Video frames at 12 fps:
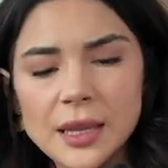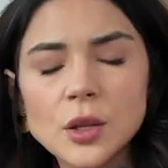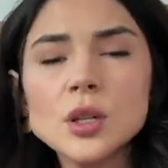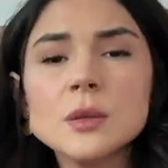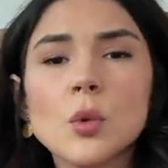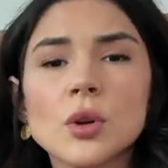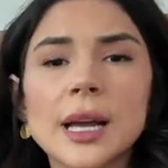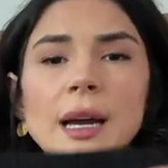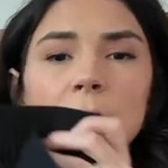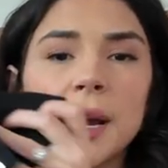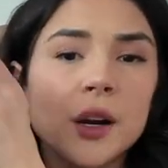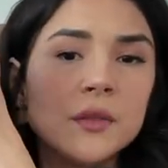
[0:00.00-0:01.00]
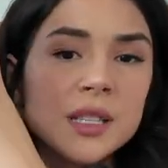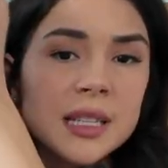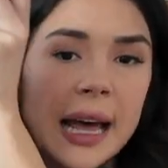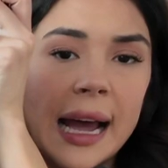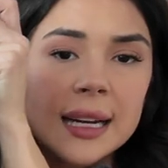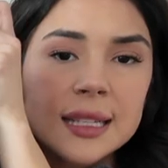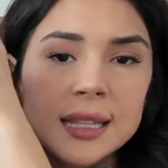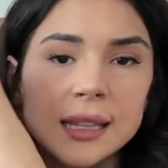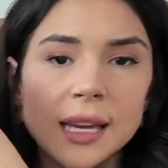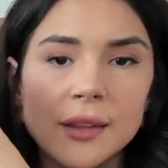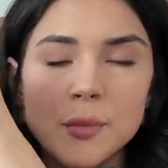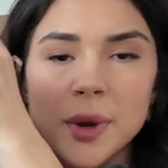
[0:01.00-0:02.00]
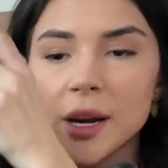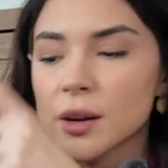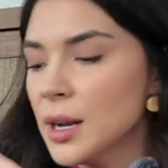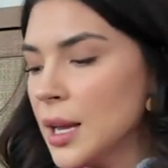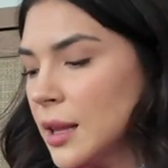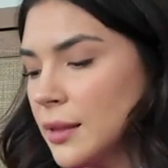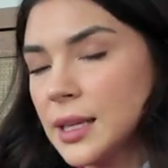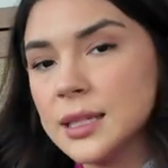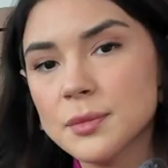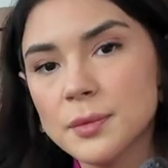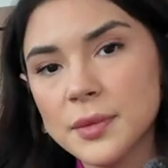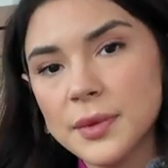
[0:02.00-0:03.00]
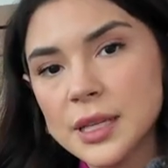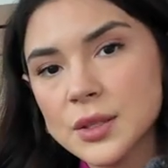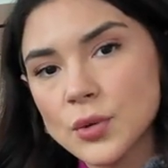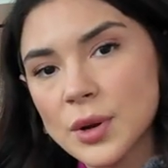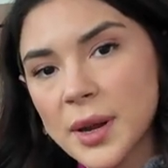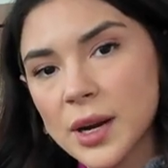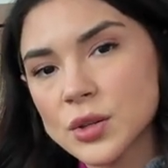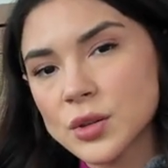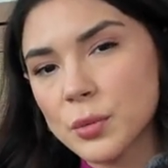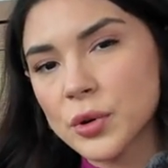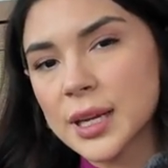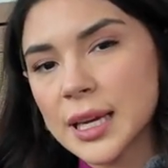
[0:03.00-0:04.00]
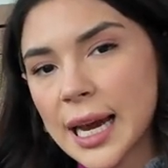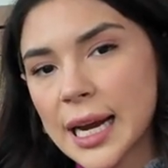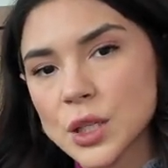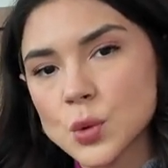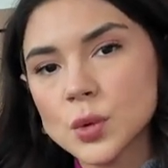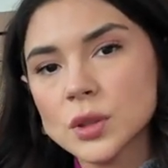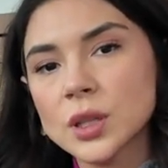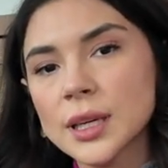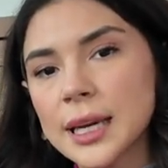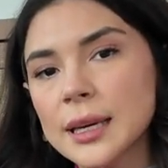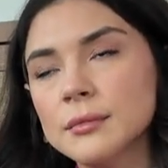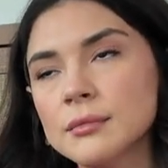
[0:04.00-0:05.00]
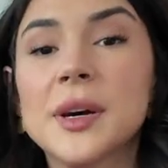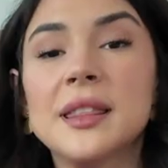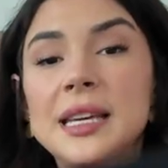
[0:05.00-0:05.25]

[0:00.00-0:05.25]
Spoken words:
It looks more like a pair of slacks than the other pair. These 3 pairs are pretty casual looking, but